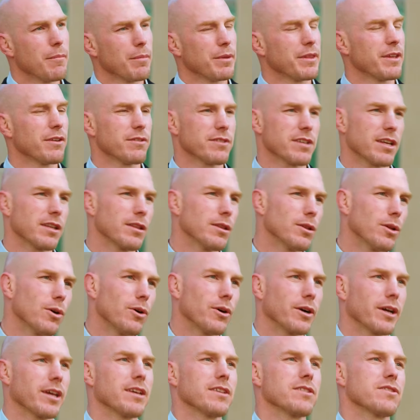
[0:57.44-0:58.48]
but there's a
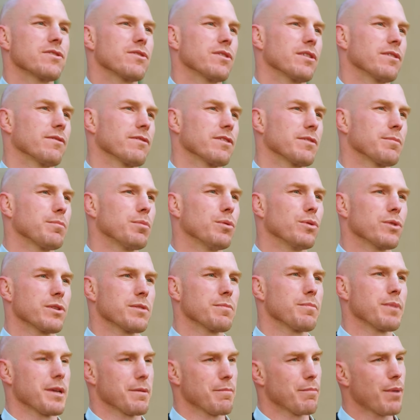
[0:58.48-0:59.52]
long history of sports
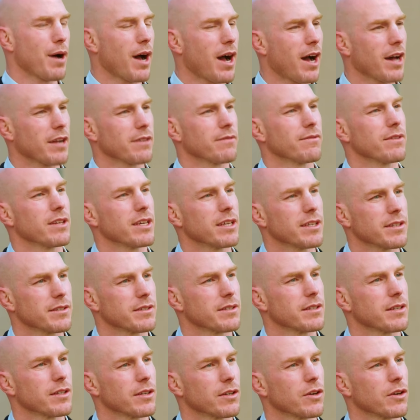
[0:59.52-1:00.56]
being part of these